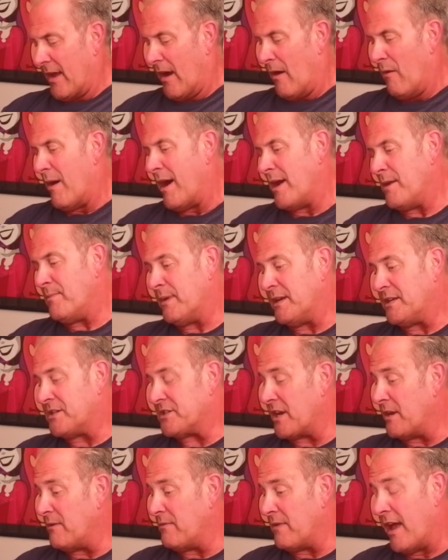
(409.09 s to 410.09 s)

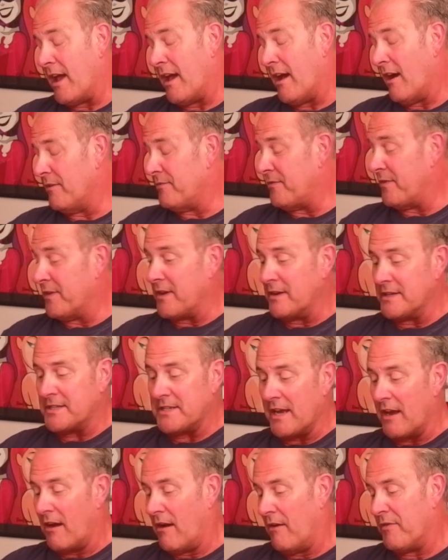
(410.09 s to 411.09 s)
ABC. Yeah, I forgot
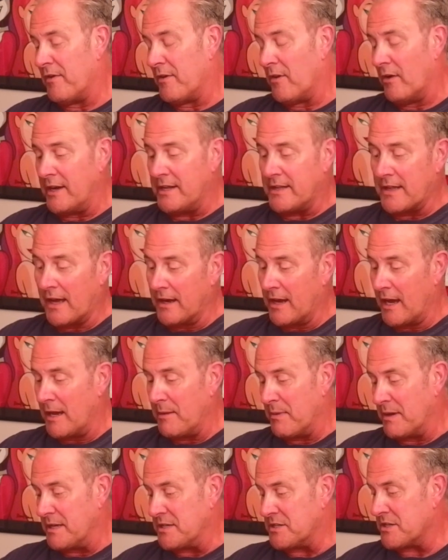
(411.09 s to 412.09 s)
he'd
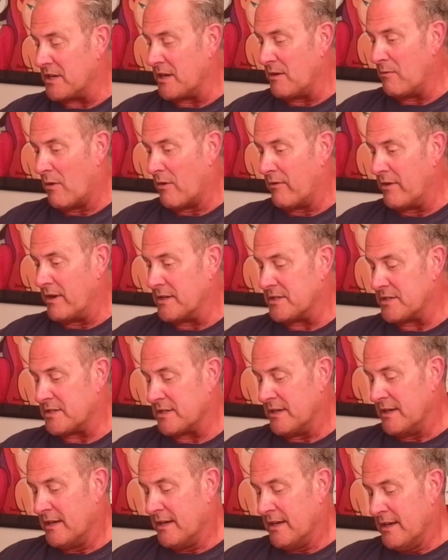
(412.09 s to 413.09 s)
done ABC
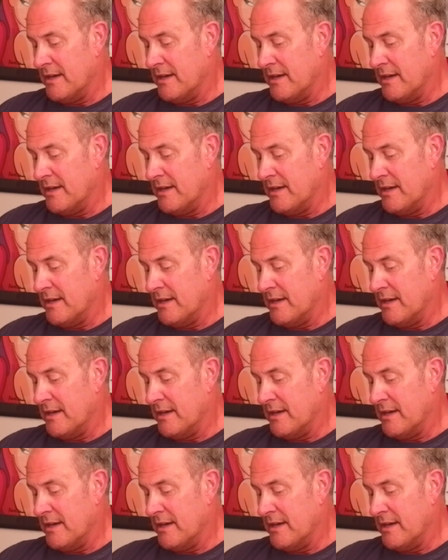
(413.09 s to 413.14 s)
Warriors.